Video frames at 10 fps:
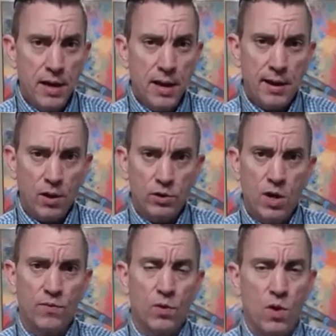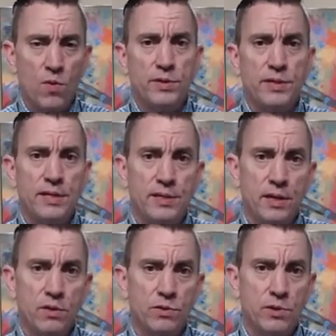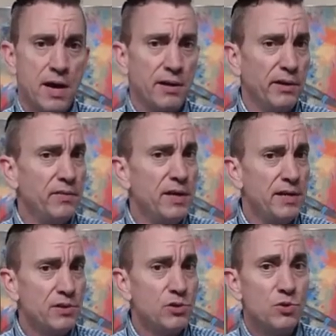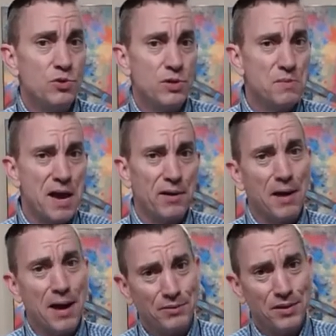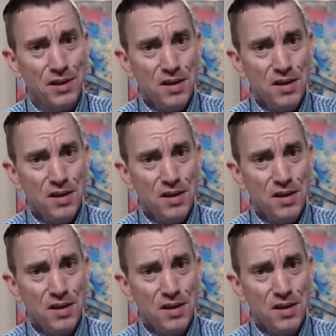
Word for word: And I'll cover all the details and not leave any of the juicy matter out.